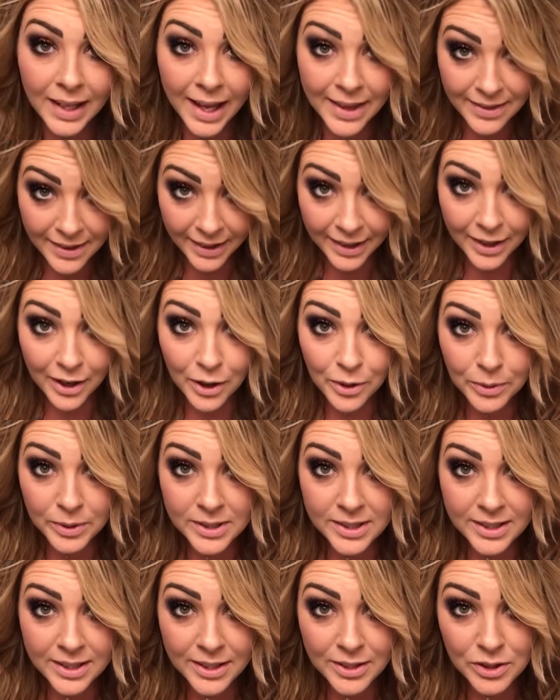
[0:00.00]
And then I
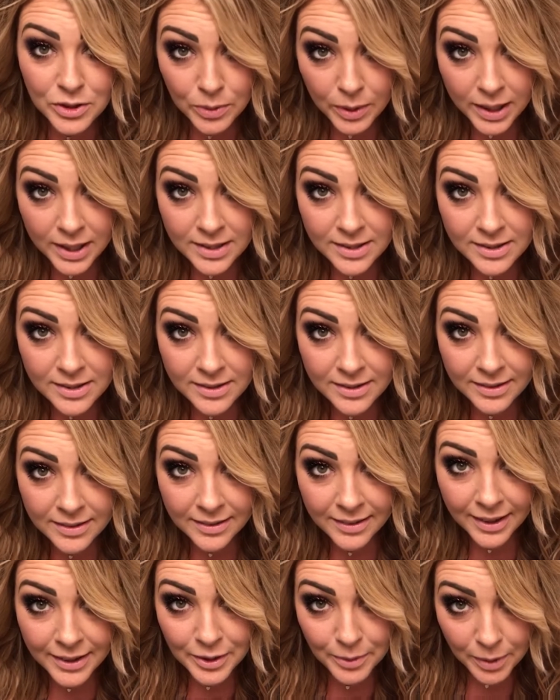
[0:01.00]
always tease twice.
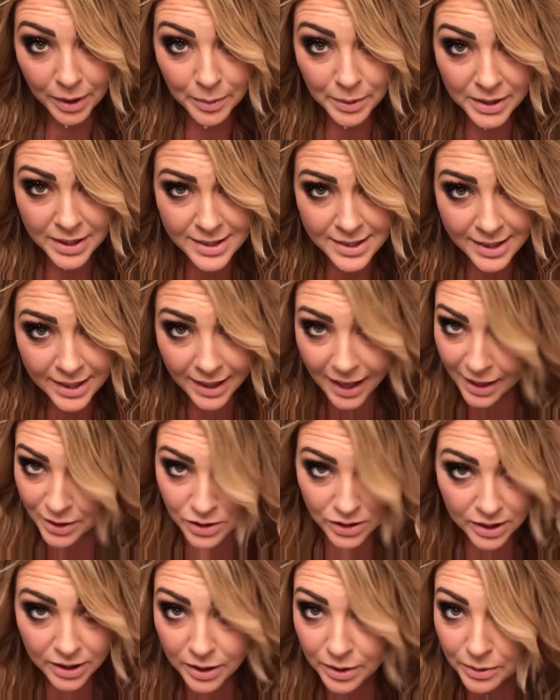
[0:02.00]
And you're probably gonna say,
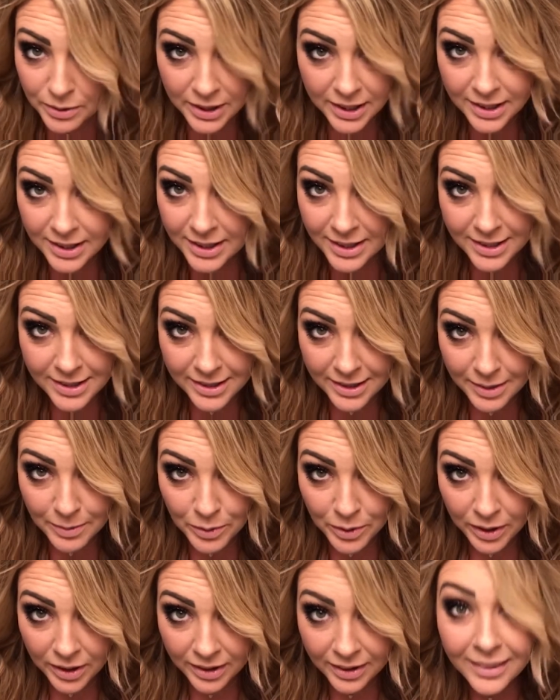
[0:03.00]
Ashley, you don't need to tease
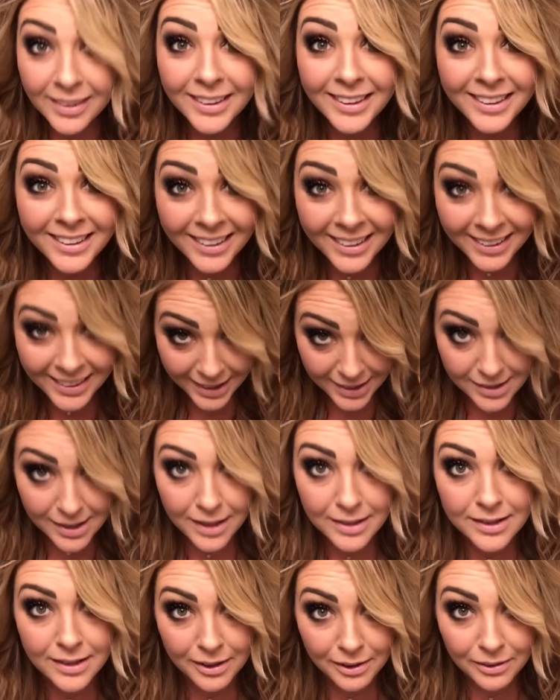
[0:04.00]
anymore. Yes, I
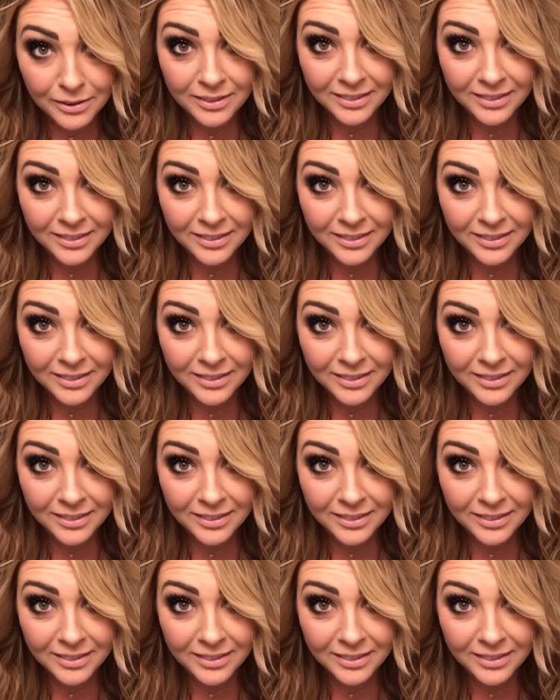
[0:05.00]
do.